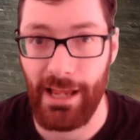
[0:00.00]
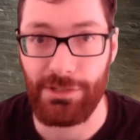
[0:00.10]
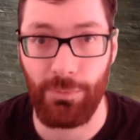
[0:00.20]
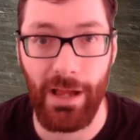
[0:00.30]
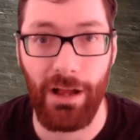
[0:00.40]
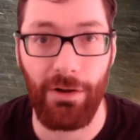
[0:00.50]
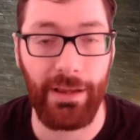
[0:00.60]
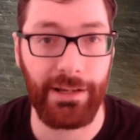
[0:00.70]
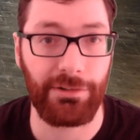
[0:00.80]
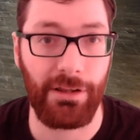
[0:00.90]
as well
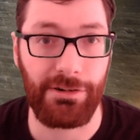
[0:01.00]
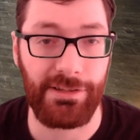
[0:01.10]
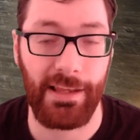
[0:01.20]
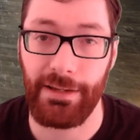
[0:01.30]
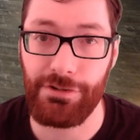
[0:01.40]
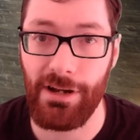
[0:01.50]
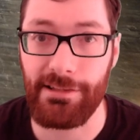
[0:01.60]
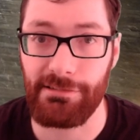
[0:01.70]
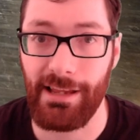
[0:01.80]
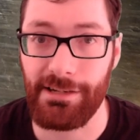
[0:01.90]
in your understanding of
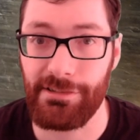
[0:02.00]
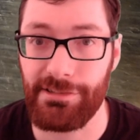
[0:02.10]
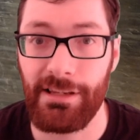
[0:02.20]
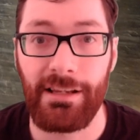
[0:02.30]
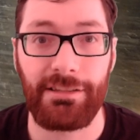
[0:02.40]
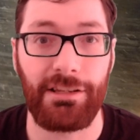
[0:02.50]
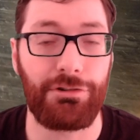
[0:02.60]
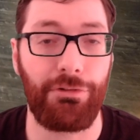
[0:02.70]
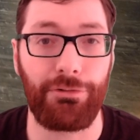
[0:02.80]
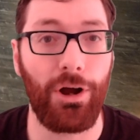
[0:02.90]
shot selections. Did
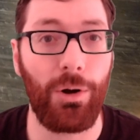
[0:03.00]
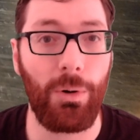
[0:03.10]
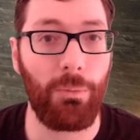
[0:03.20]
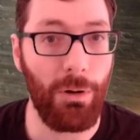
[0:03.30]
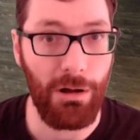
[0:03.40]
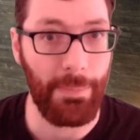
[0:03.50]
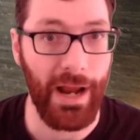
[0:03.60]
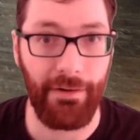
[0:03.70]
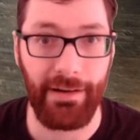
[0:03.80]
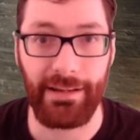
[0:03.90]
you throw a wall parry?